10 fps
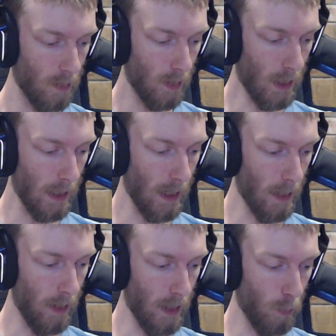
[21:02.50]
I
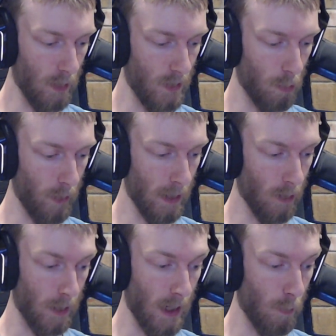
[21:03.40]
get there with Sabrina.
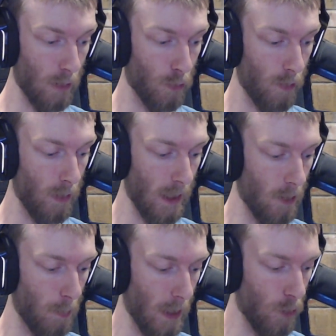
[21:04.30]
Okay, we drew
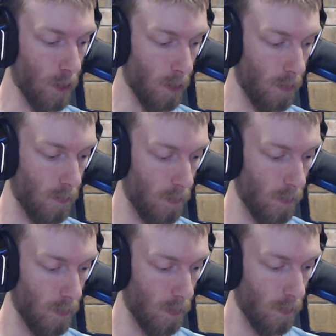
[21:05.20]
into Pidgeot,
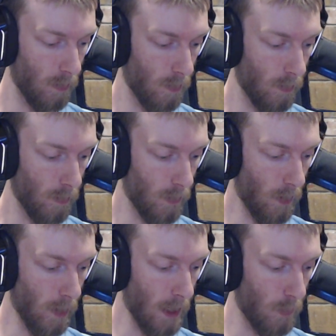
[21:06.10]
so
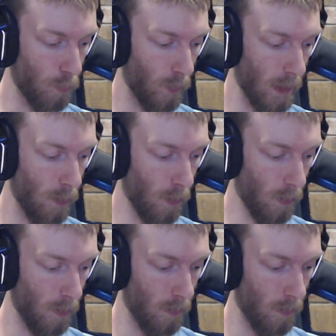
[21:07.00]
that's pretty good.